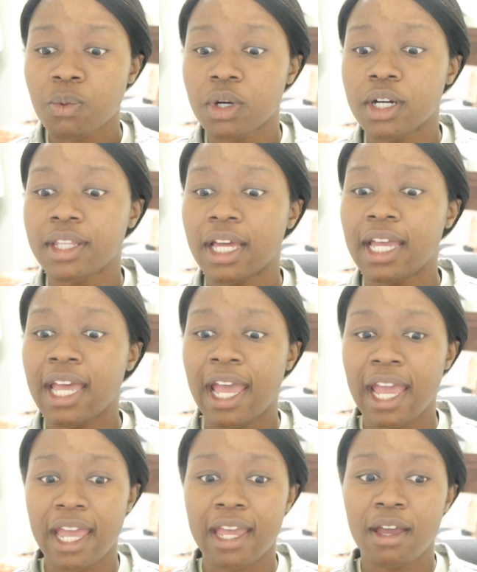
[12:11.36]
were that,
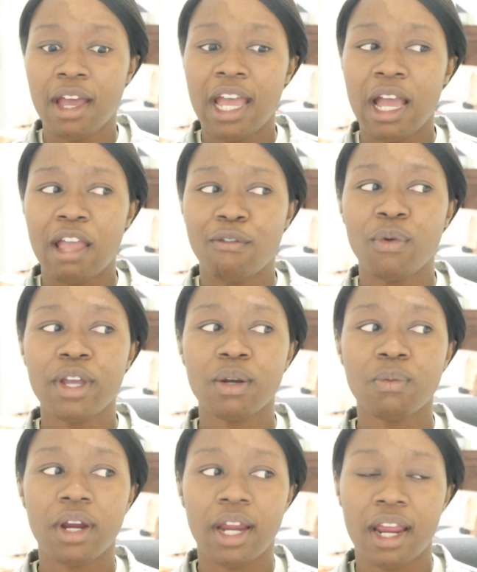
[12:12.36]
hey, if we
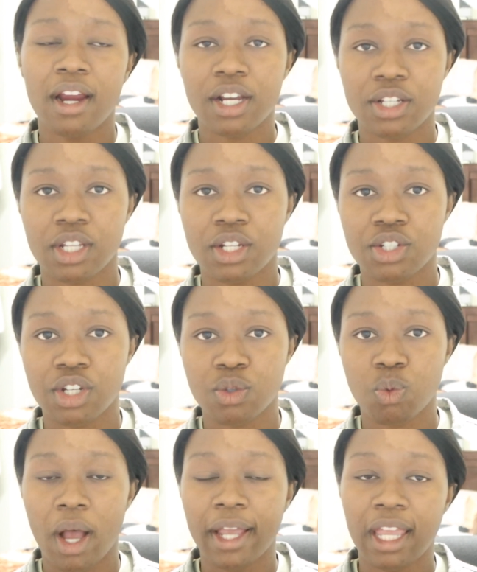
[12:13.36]
can wear hair
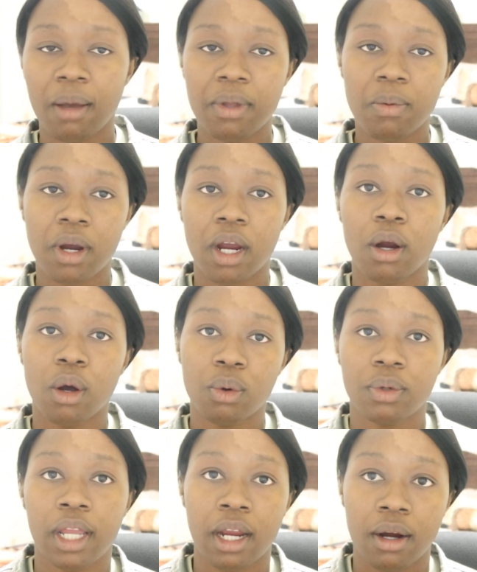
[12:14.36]
extensions, why can't we wear our
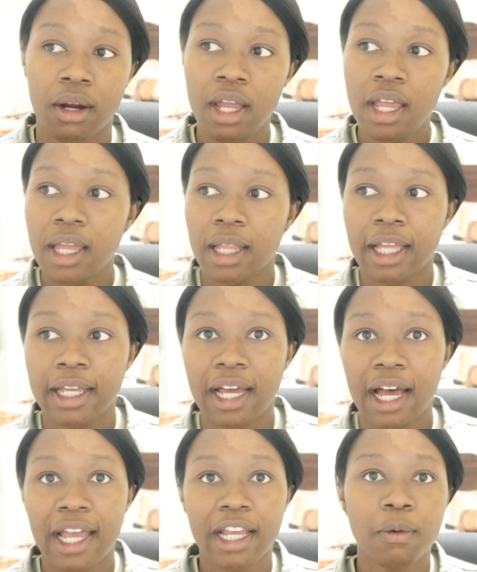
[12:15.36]
own hair?
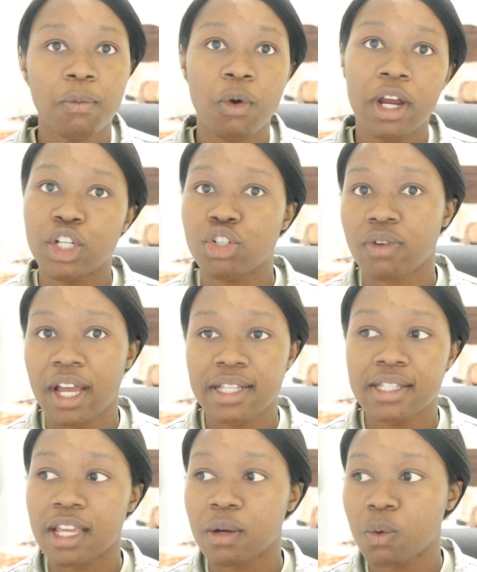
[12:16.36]
Like, I can wear
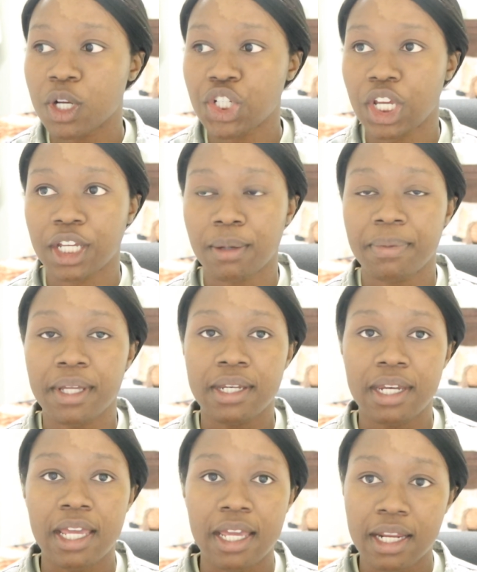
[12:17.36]
dreads in which it can be
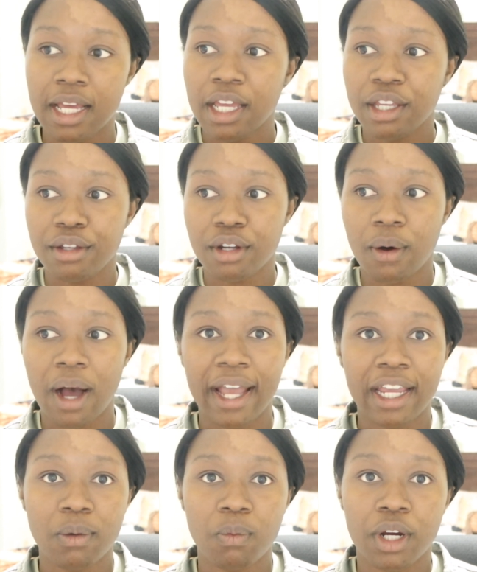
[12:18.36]
neat. You know,
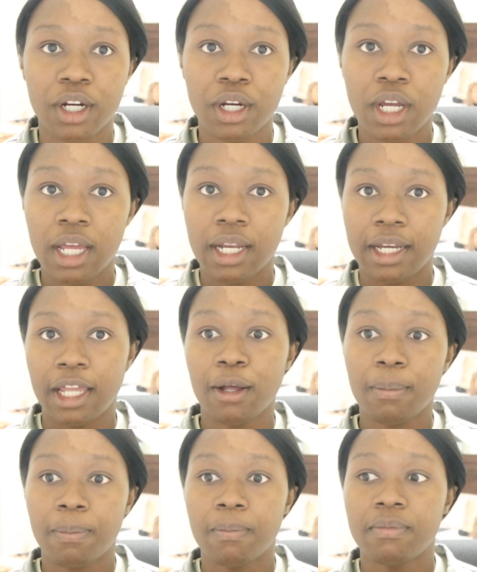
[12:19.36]
I can wear
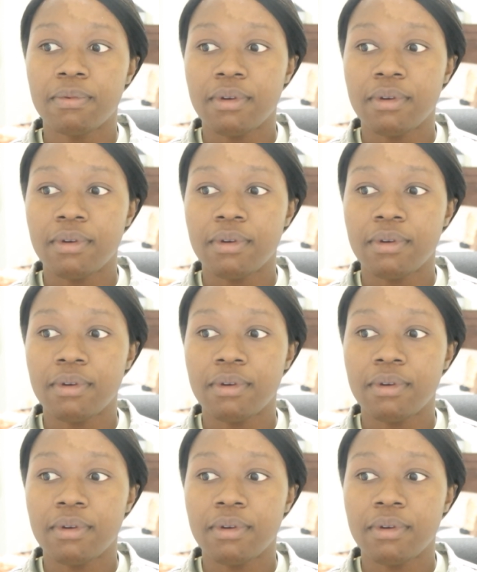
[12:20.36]
nail,